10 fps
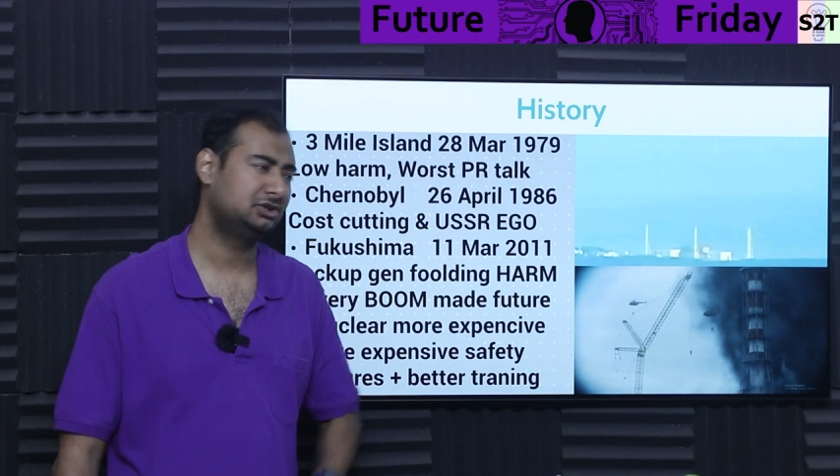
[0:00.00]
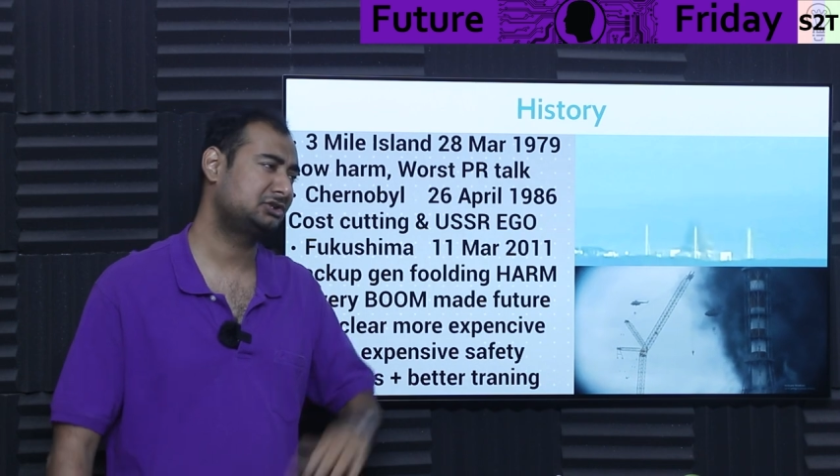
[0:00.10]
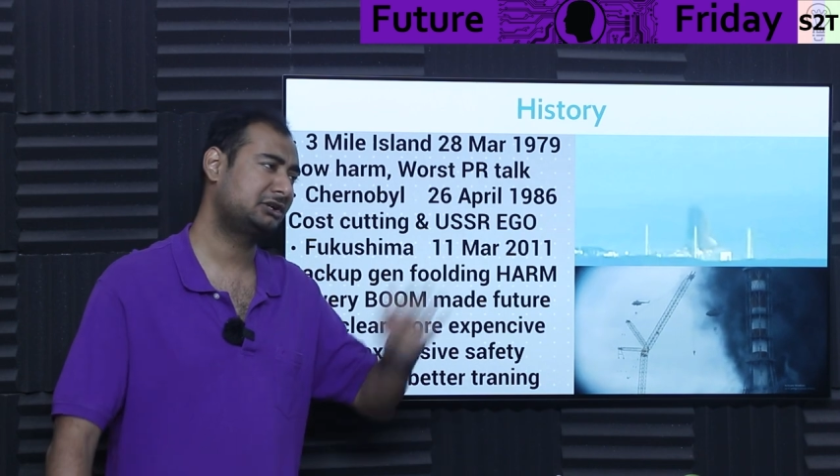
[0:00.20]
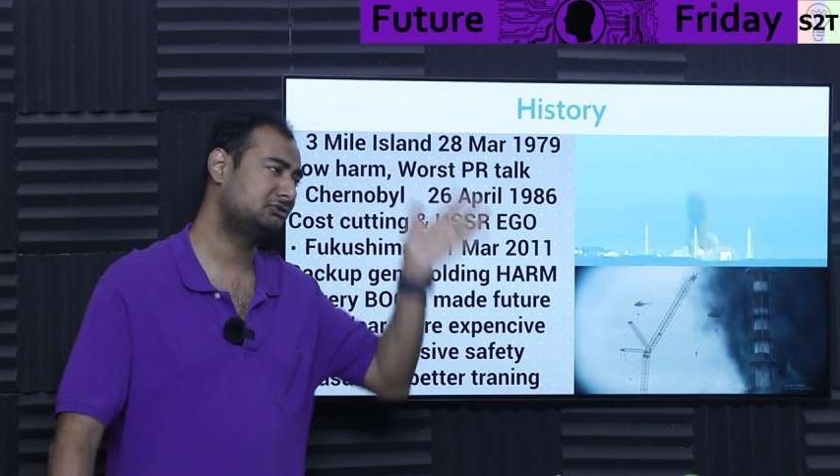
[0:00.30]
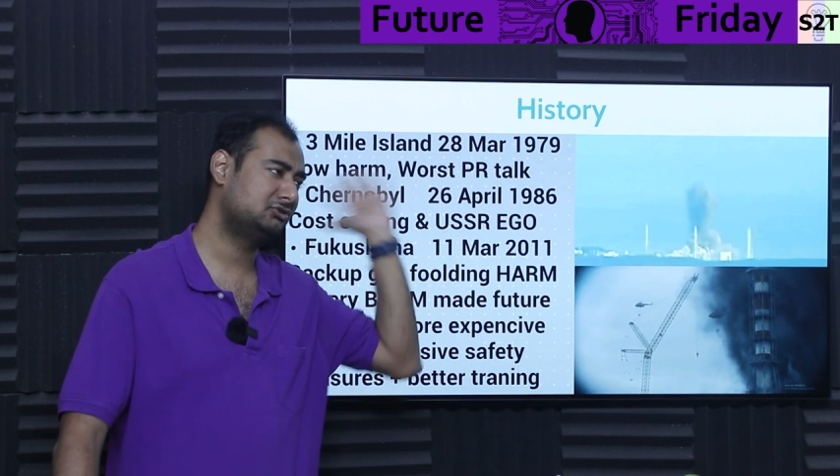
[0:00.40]

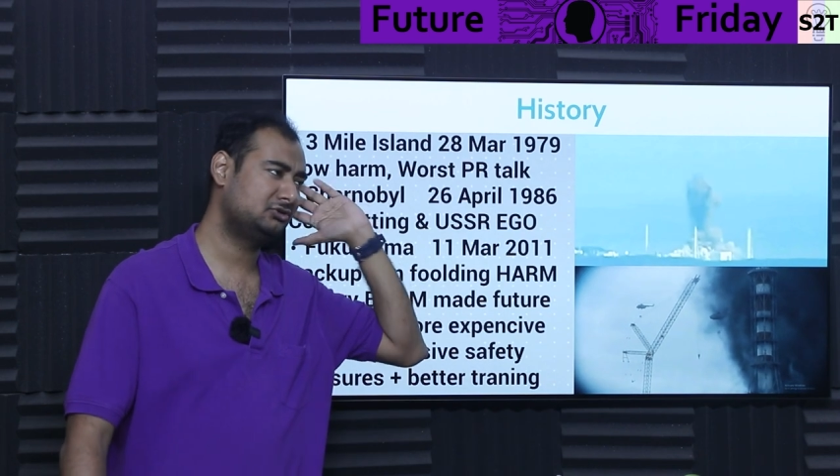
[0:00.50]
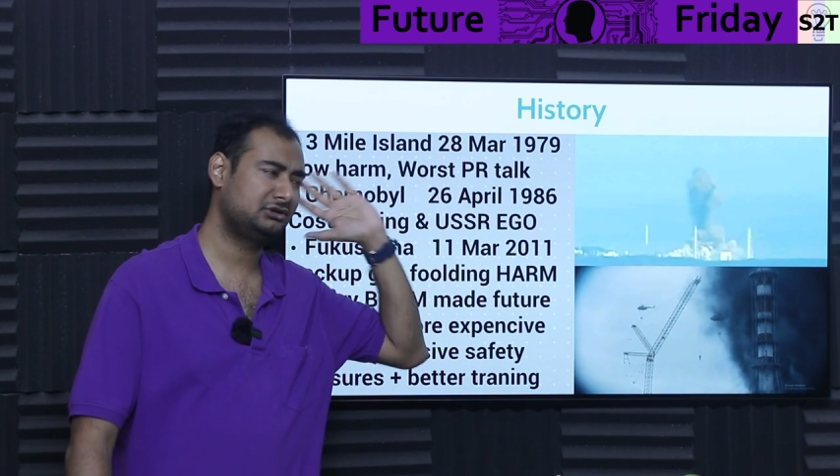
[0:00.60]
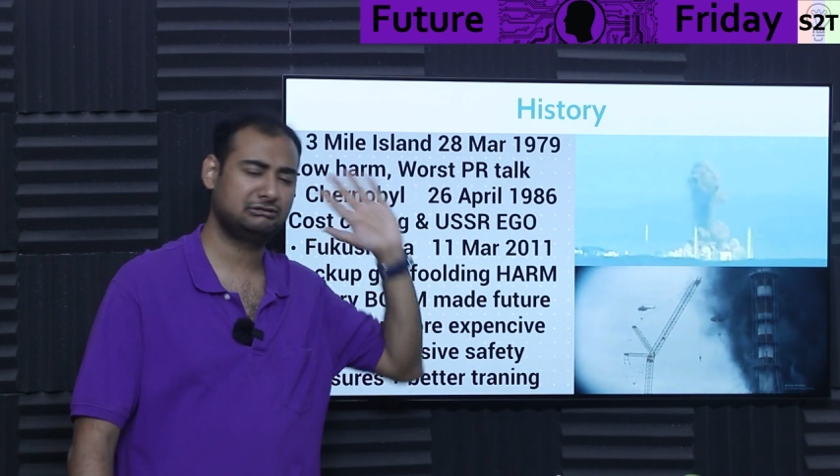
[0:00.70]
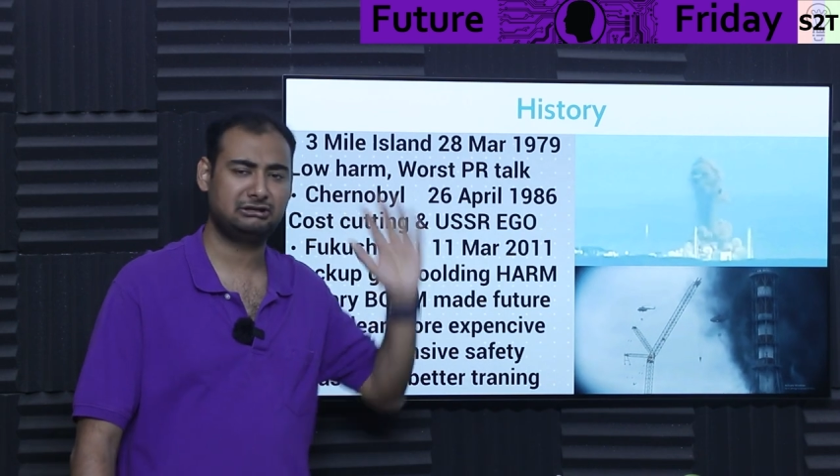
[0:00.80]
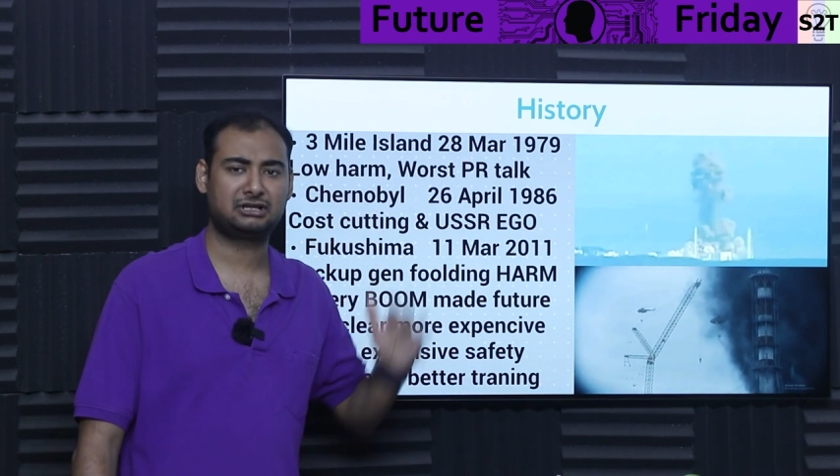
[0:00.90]
There's like, no,
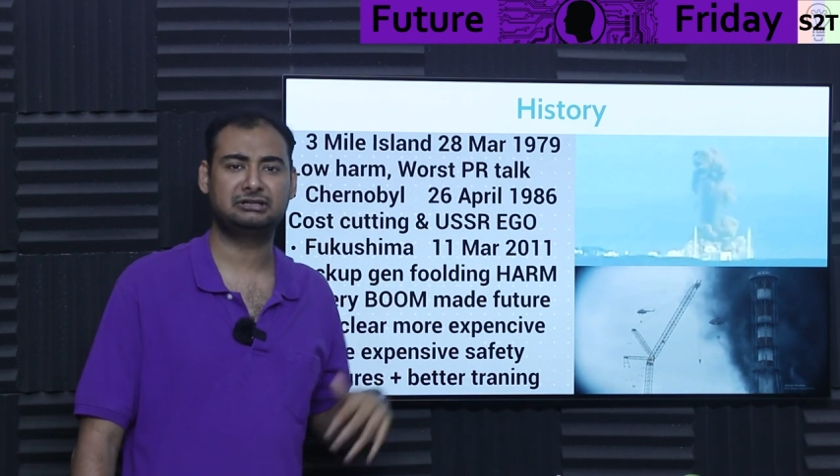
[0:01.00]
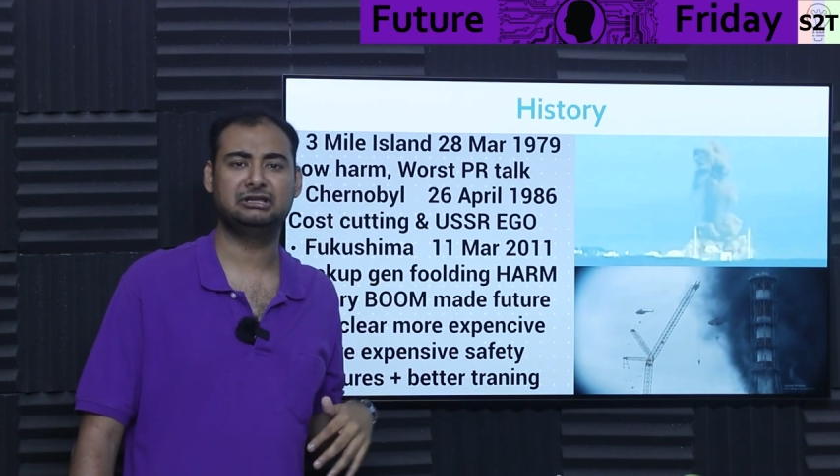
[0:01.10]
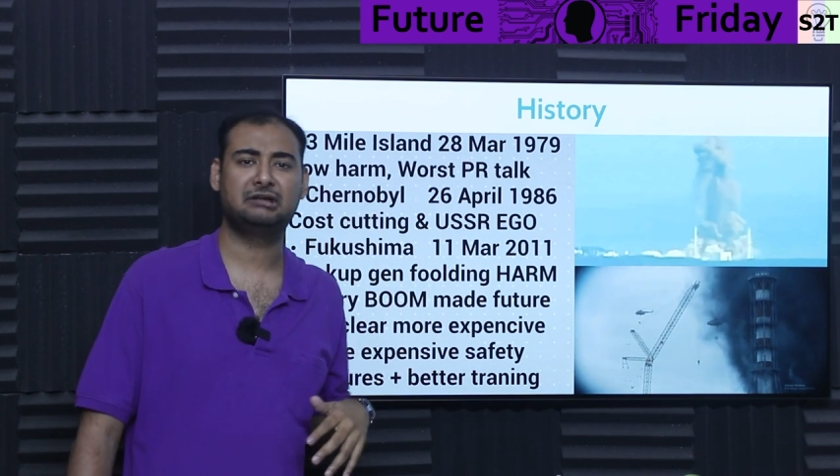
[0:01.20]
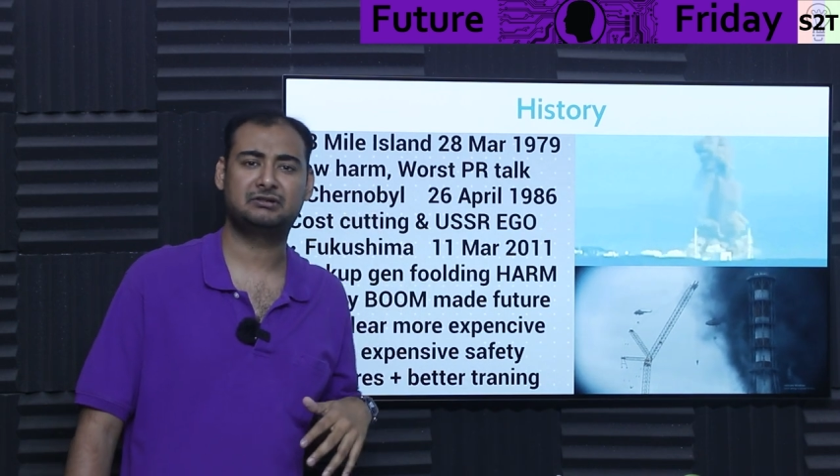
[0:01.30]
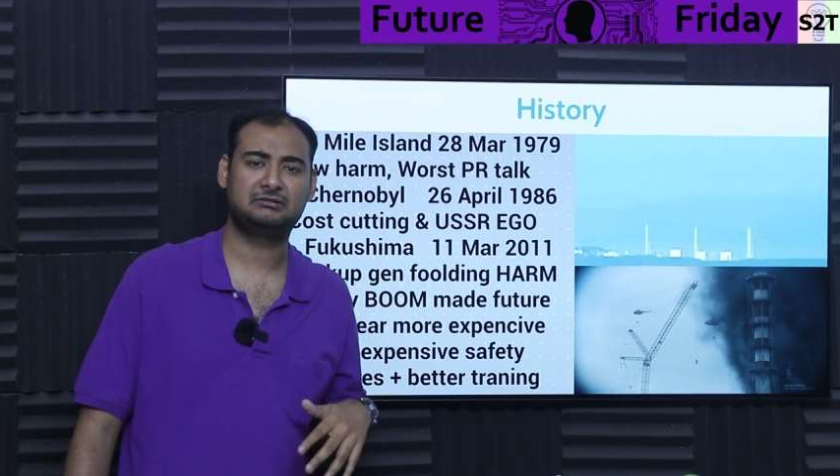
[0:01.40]

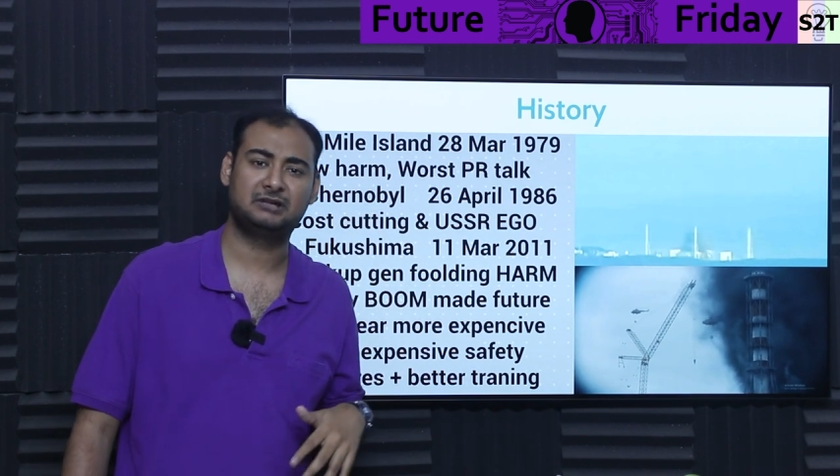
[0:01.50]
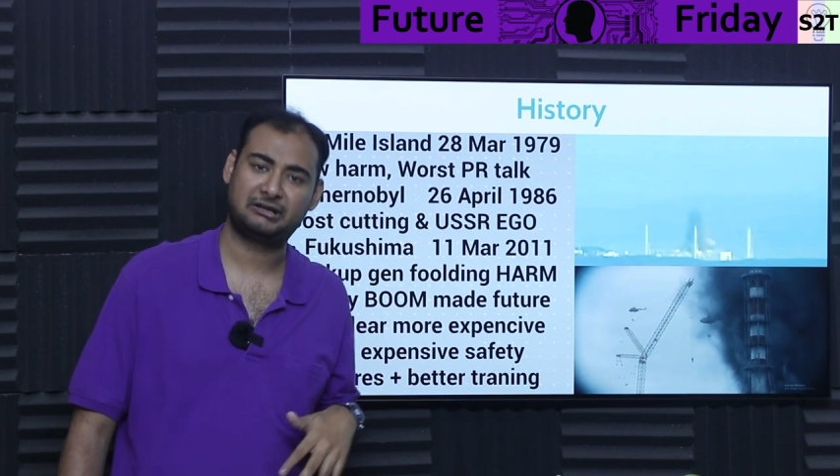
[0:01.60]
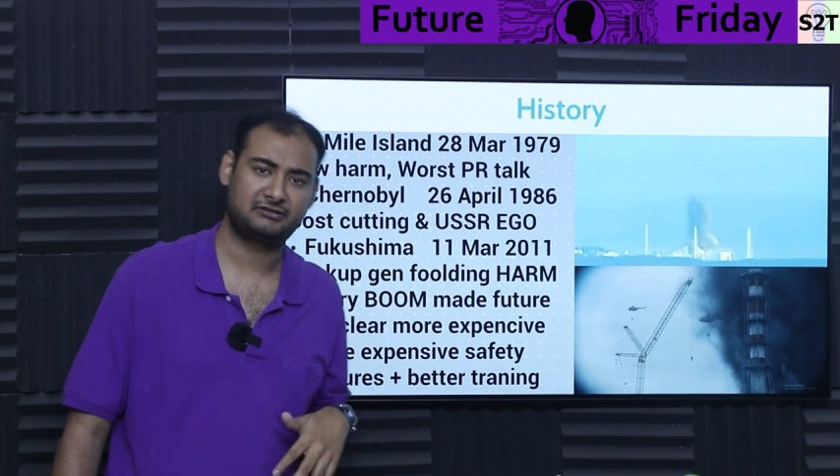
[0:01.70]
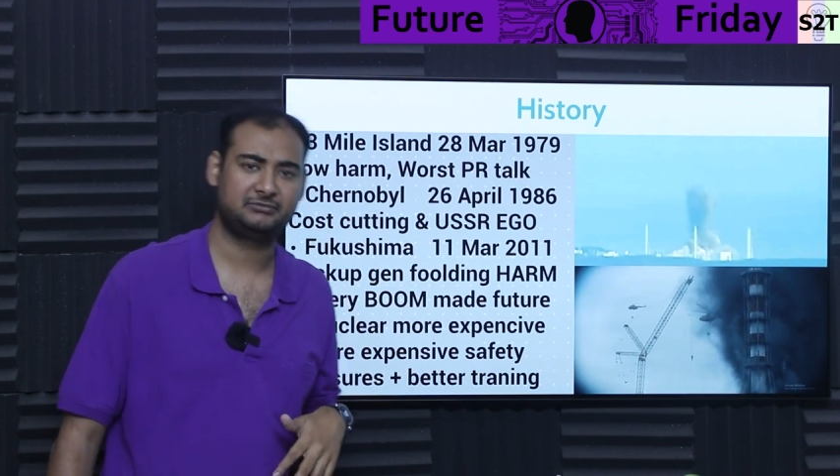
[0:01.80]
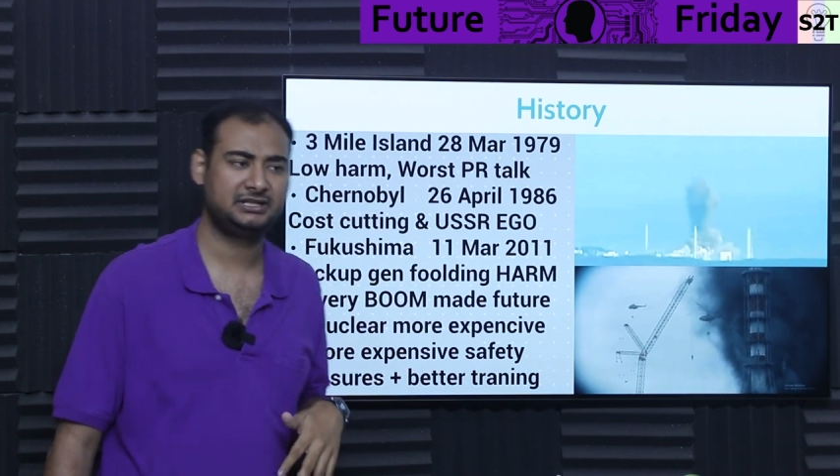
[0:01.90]
there will
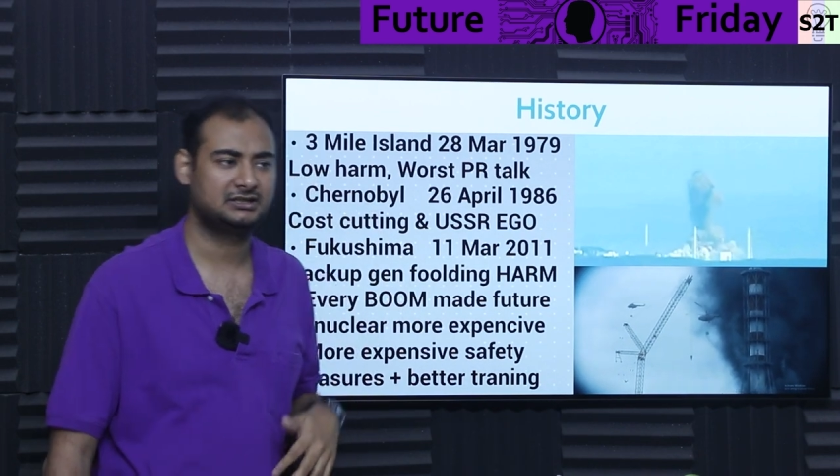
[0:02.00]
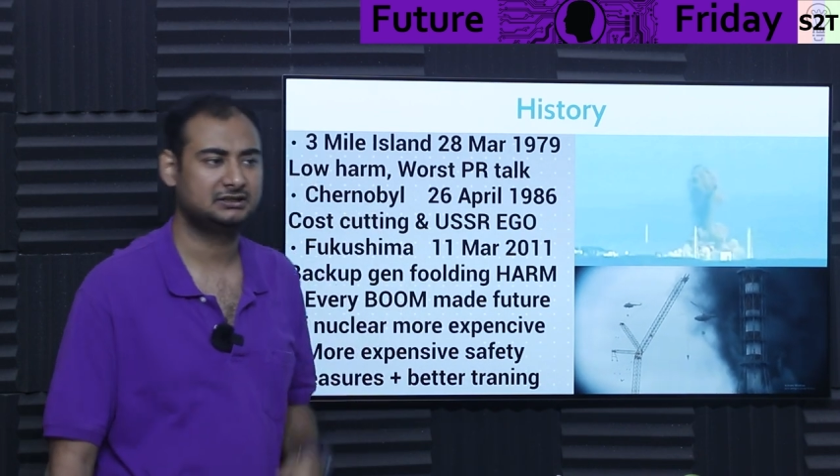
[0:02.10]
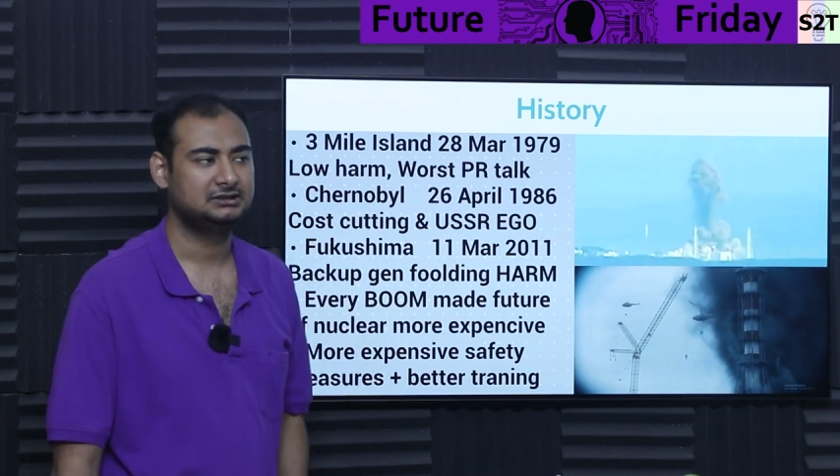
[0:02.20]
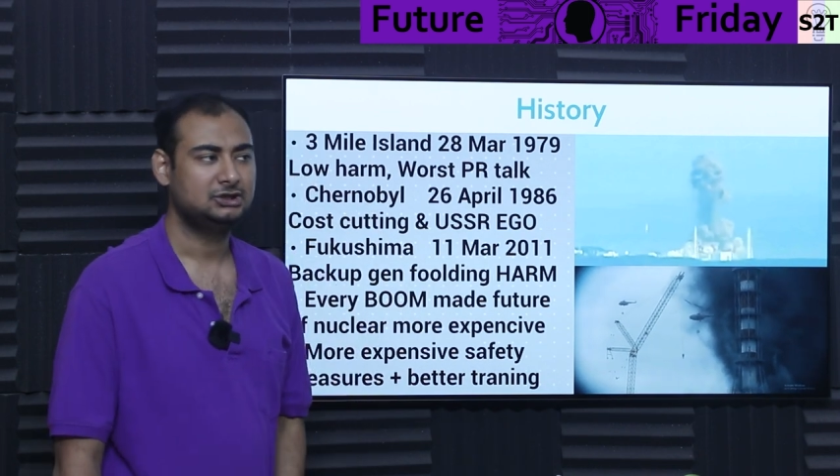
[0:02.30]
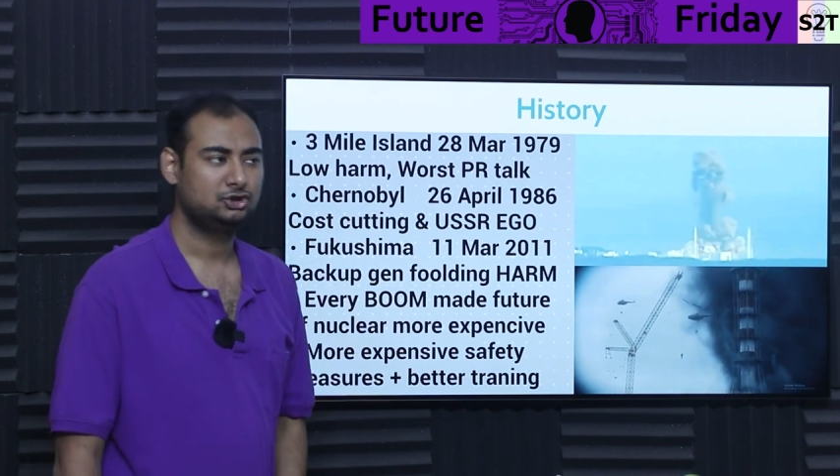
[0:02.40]
never be a